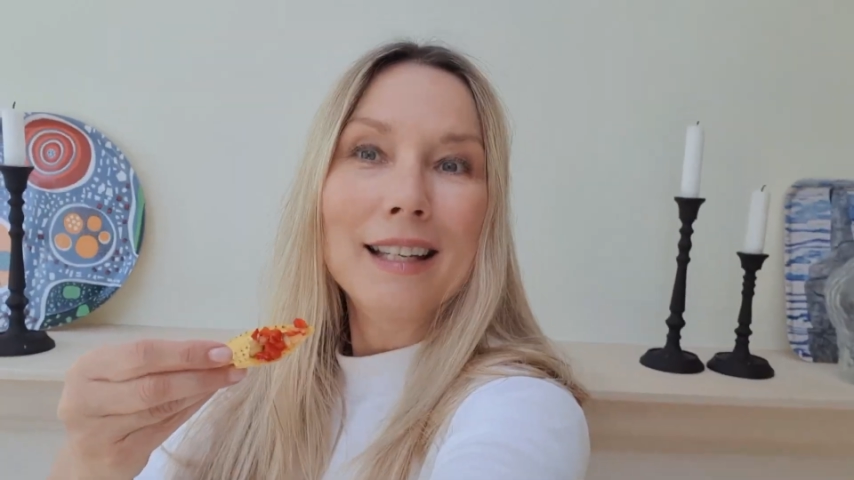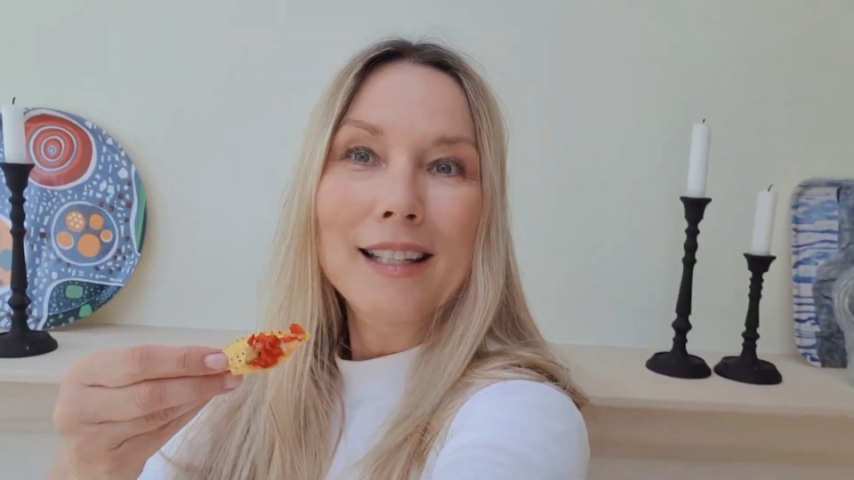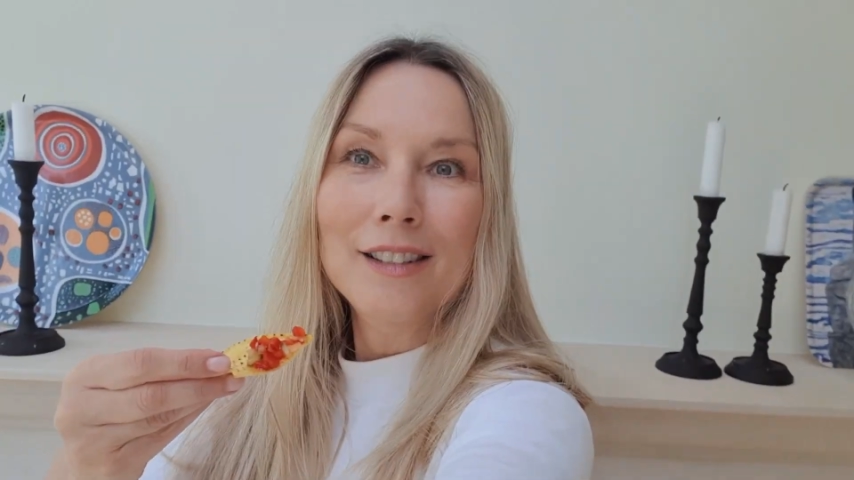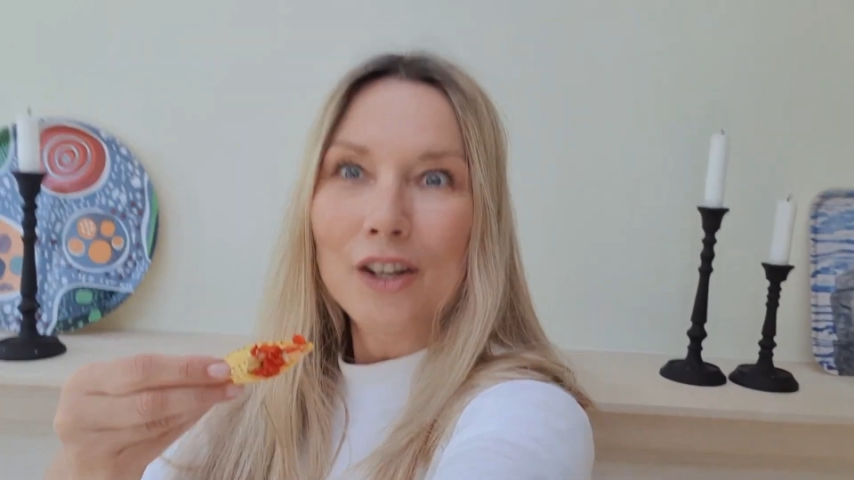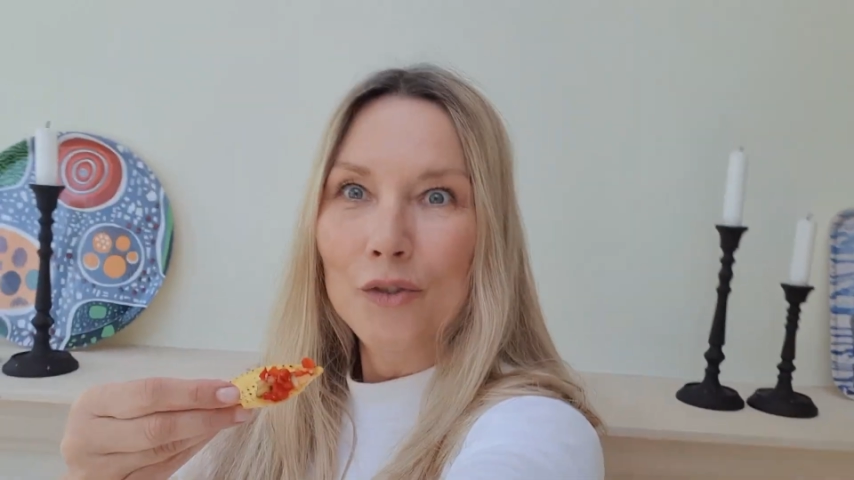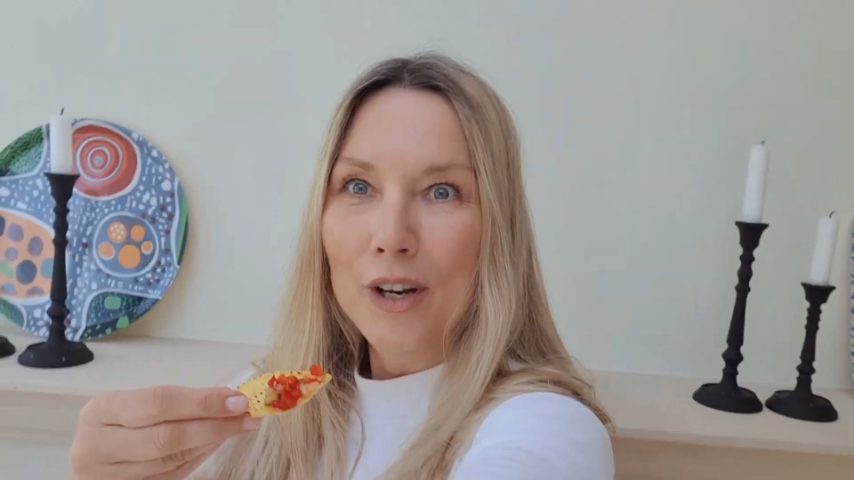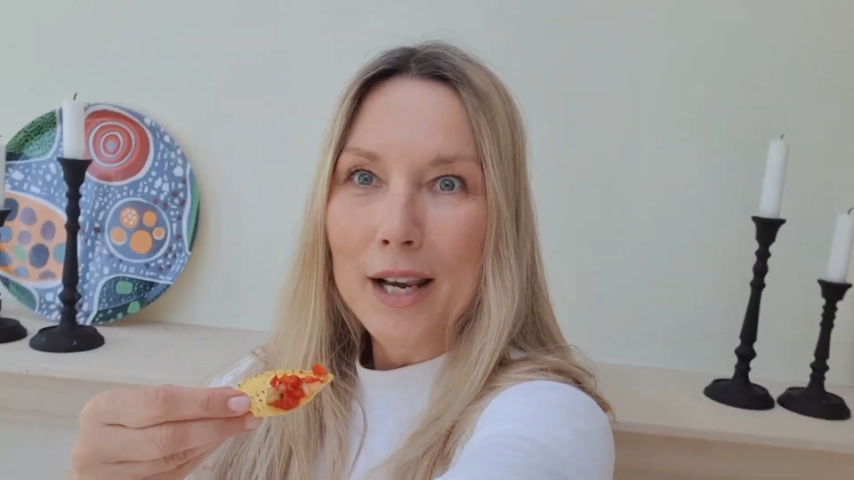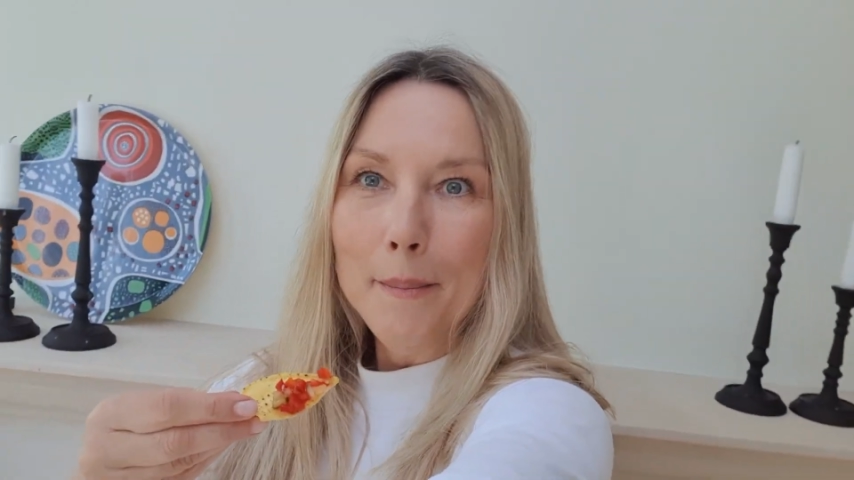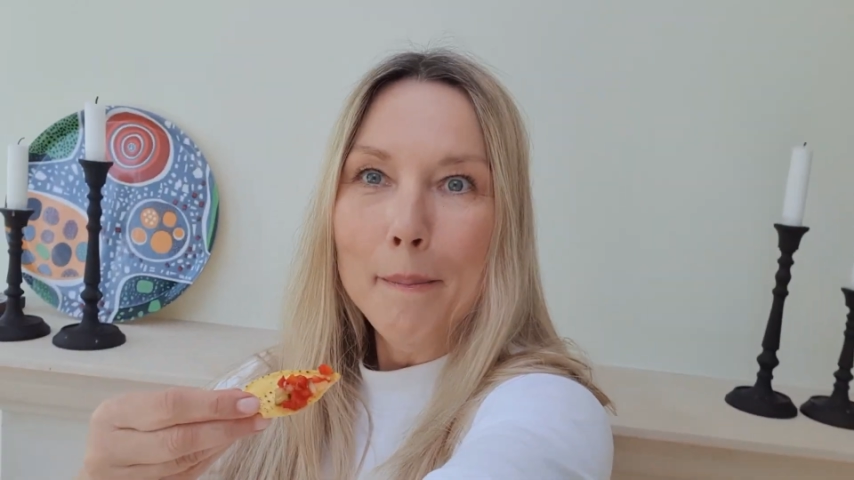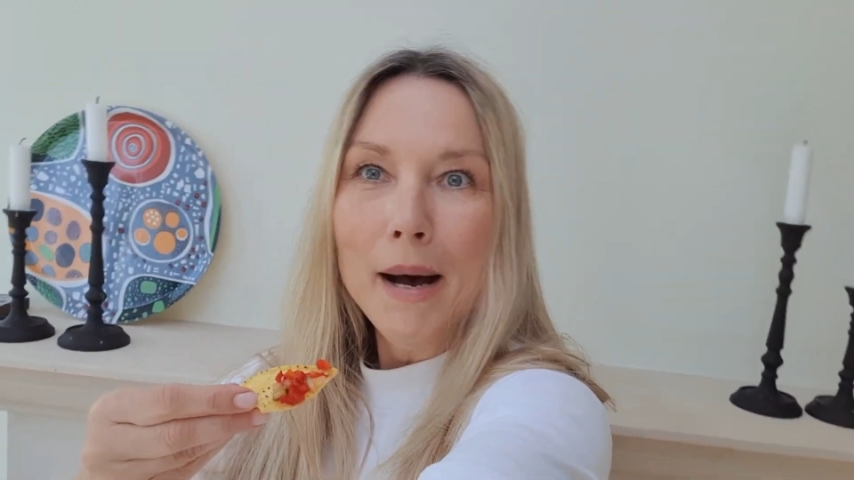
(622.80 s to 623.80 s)
is a
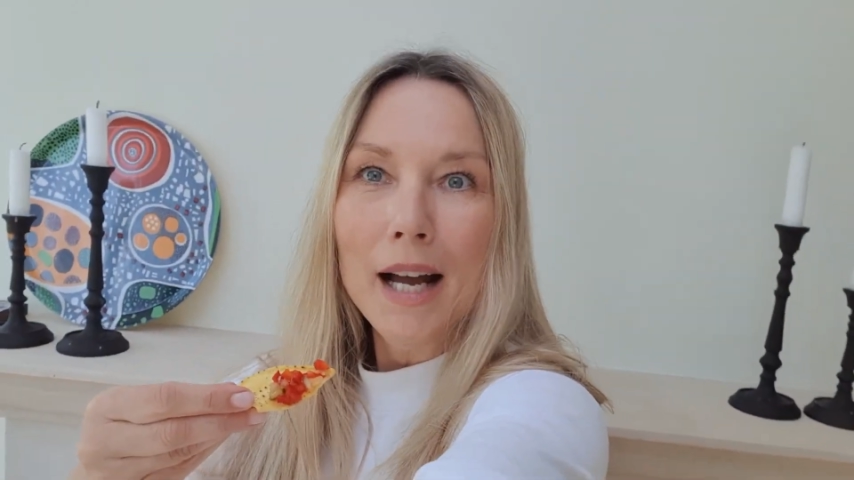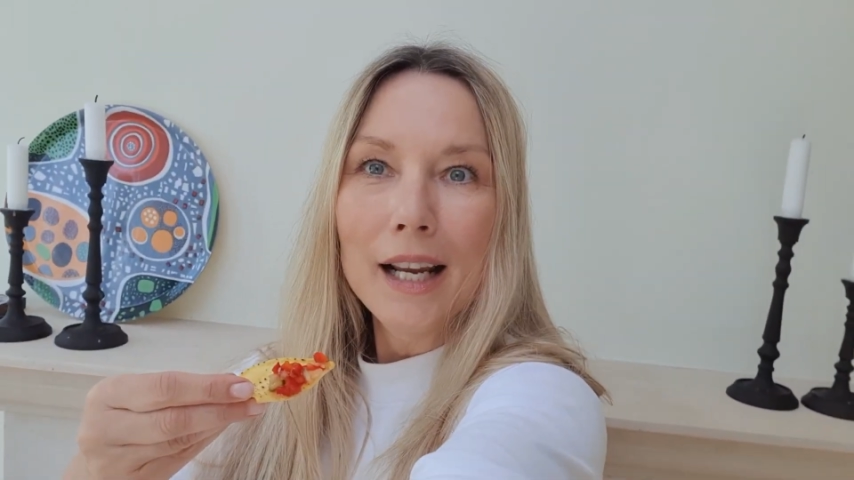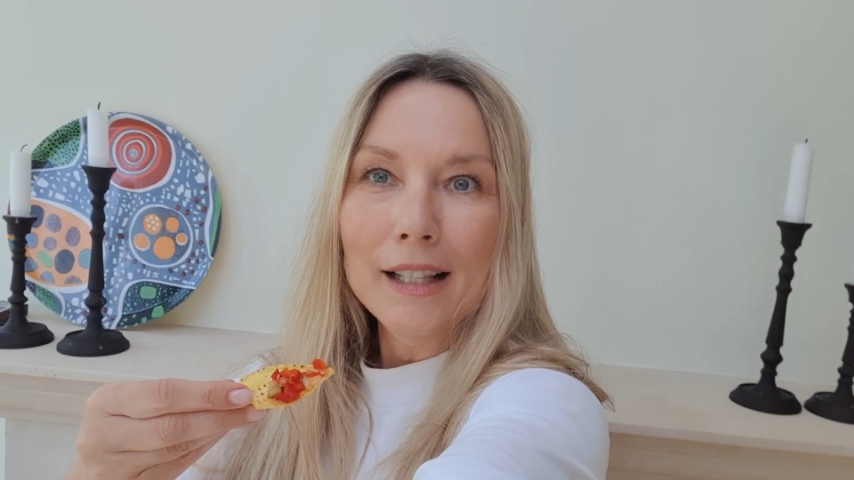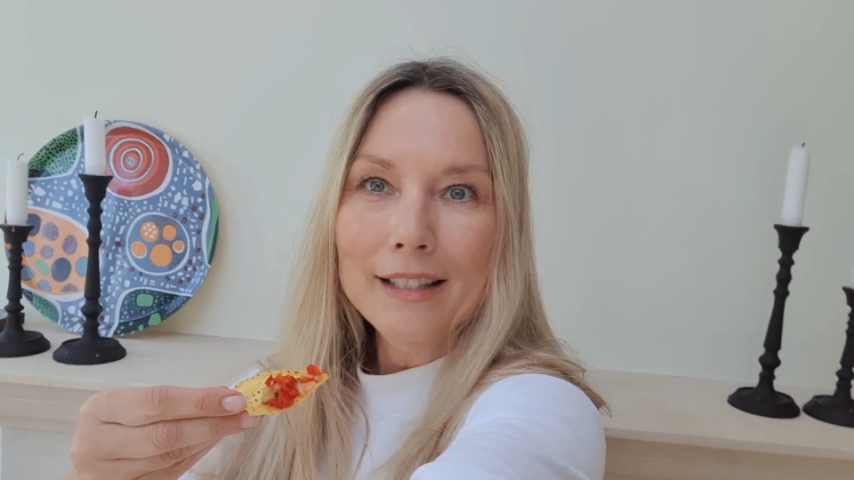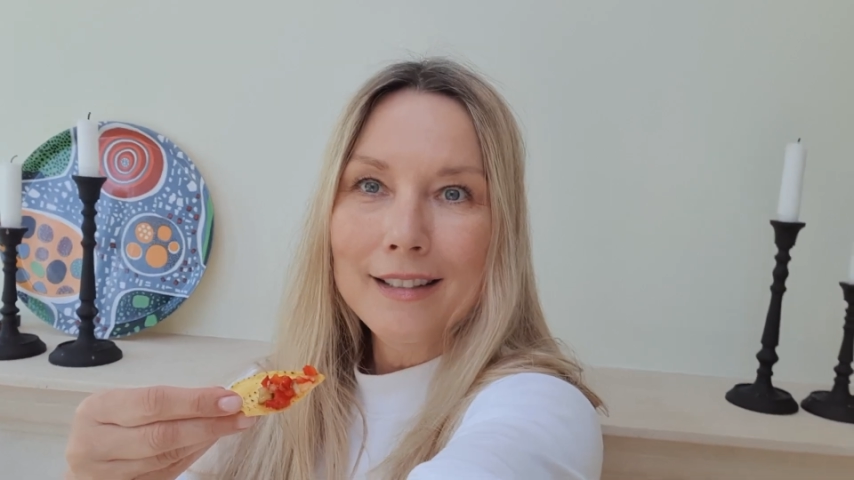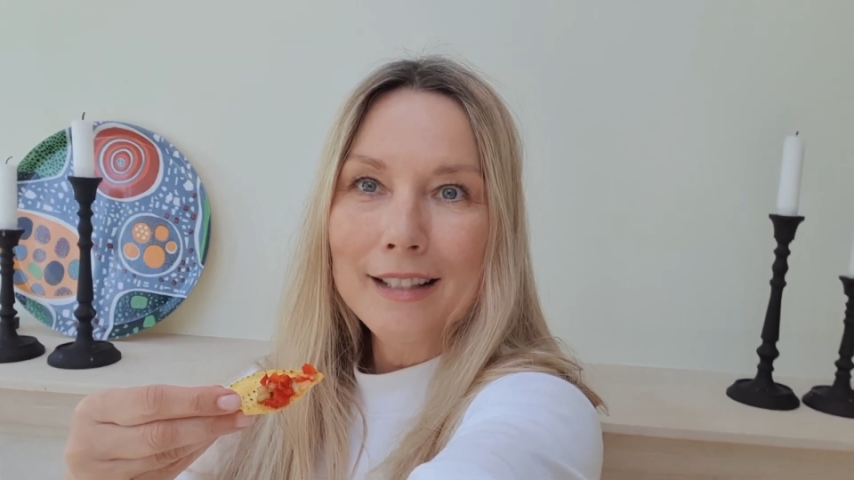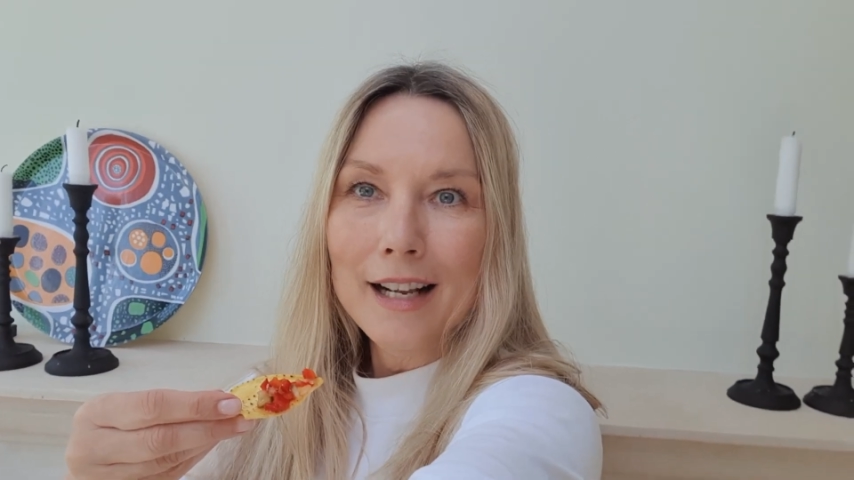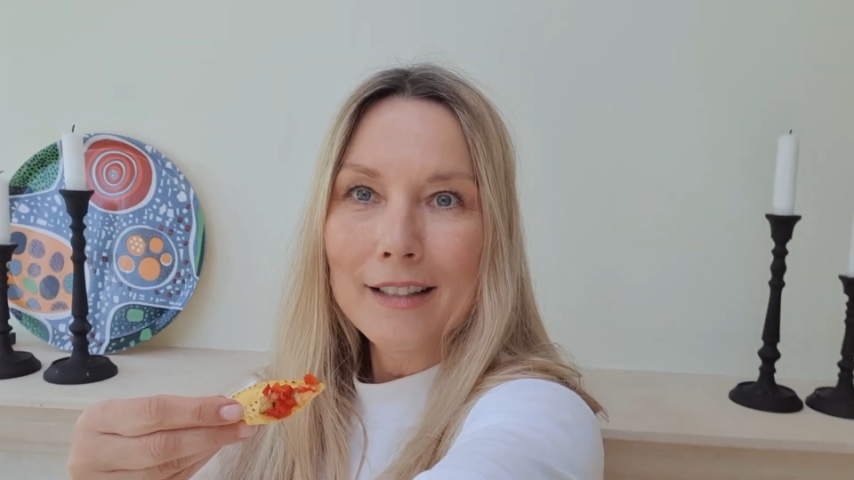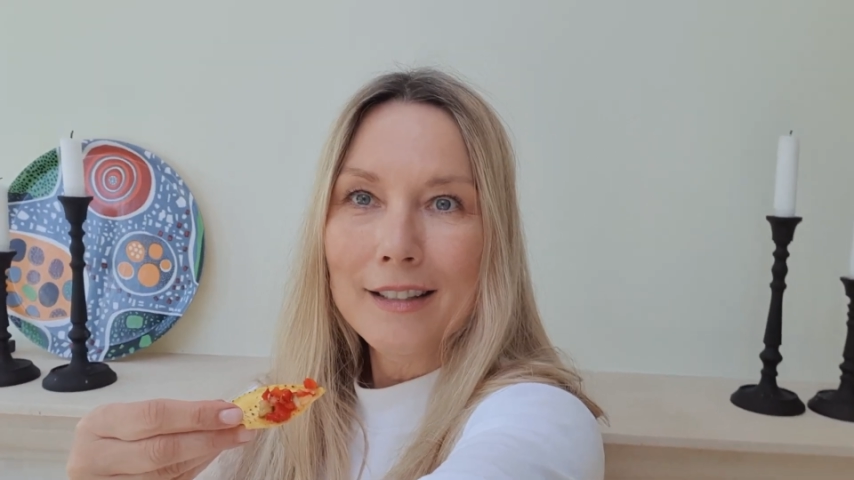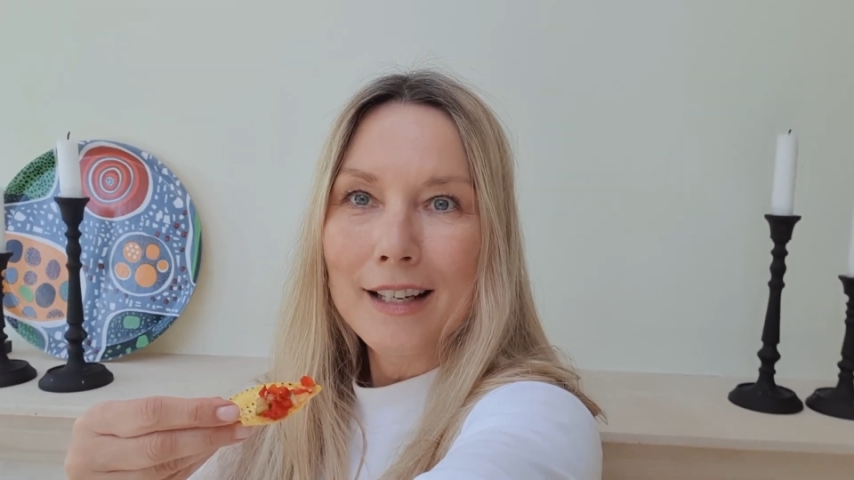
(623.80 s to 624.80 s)
really mild
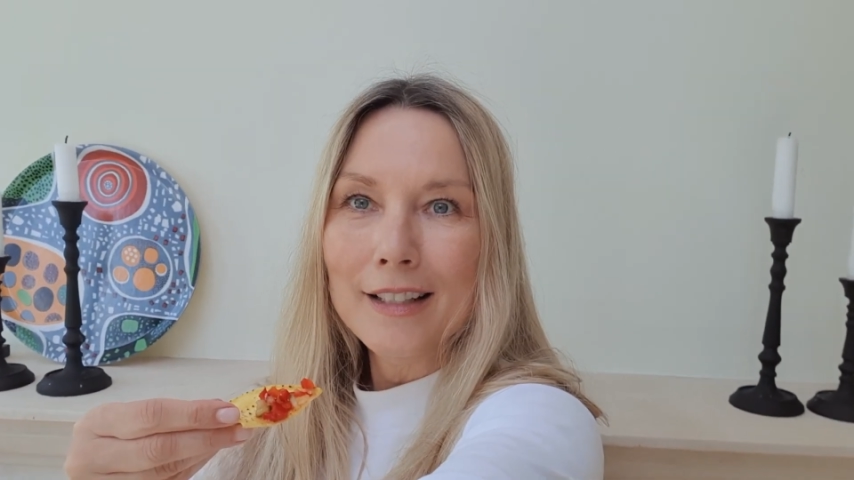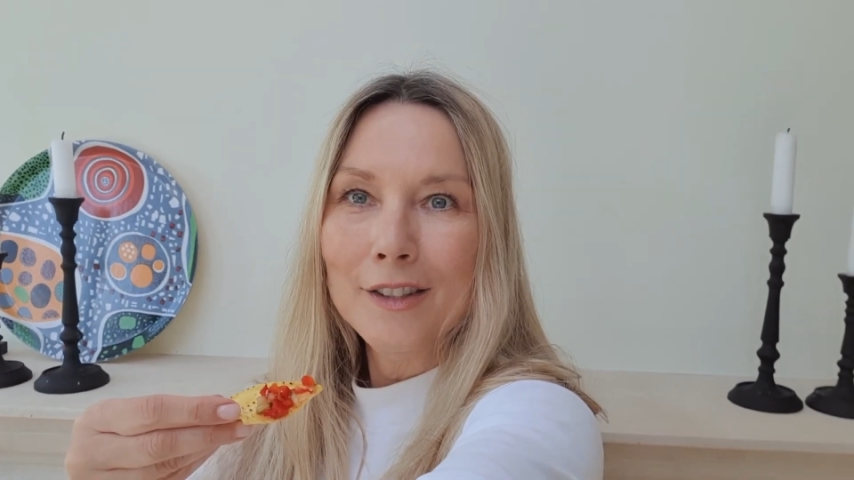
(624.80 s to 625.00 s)
salsa,